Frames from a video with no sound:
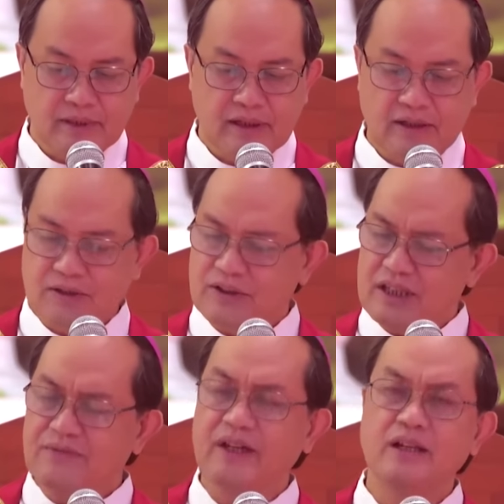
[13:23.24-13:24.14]
So this
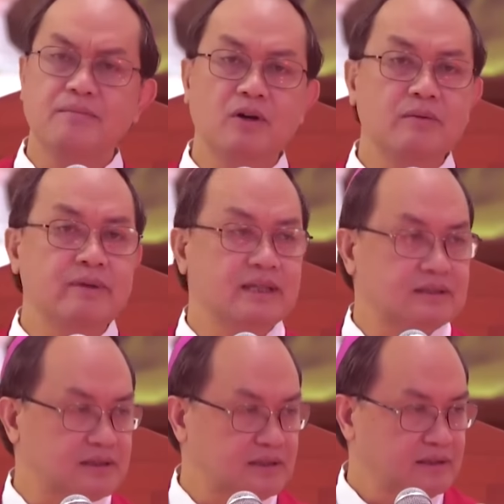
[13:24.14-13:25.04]
very
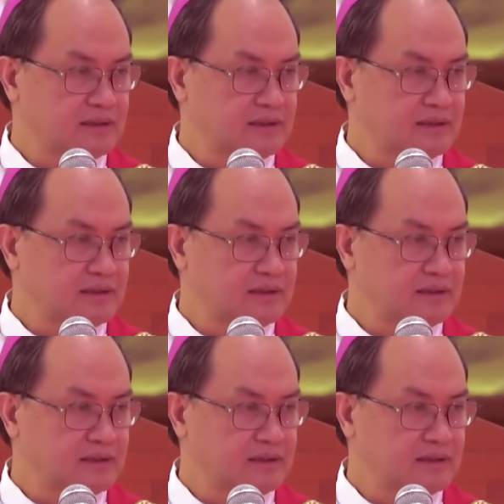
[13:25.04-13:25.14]
moment,